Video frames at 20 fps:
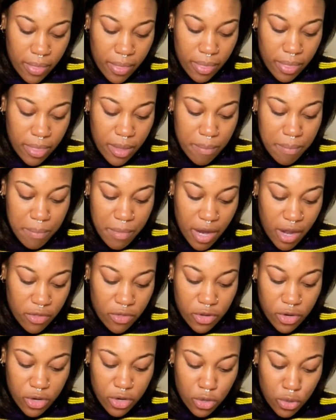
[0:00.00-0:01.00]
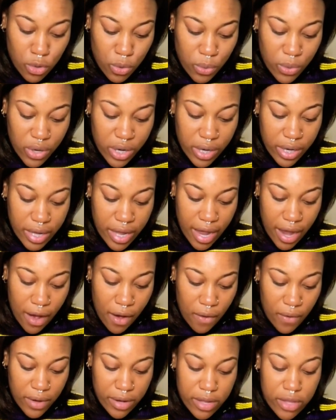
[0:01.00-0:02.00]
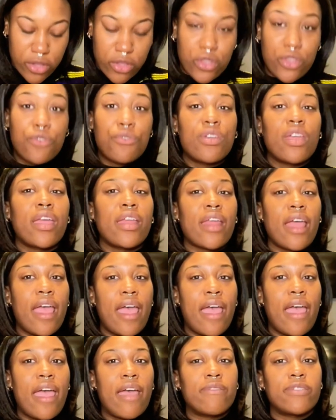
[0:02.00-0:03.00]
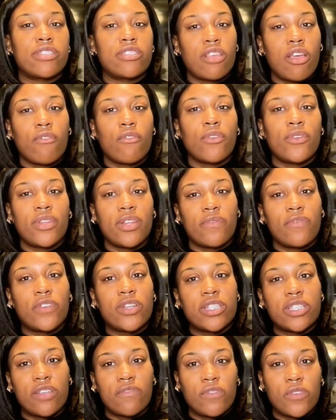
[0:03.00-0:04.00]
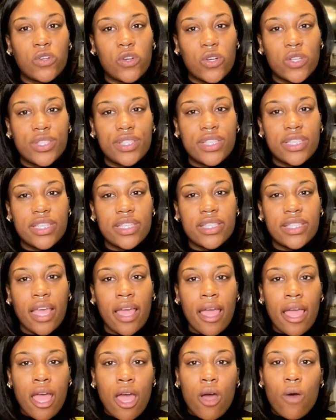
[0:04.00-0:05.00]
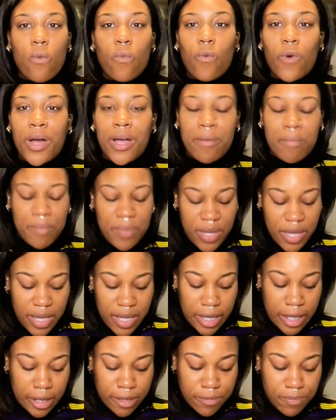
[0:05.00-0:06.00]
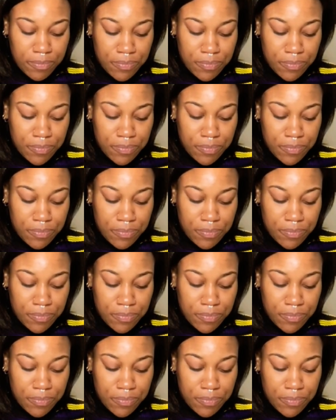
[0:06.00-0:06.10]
the mother who are carrying, you can have several different difficulties. One being,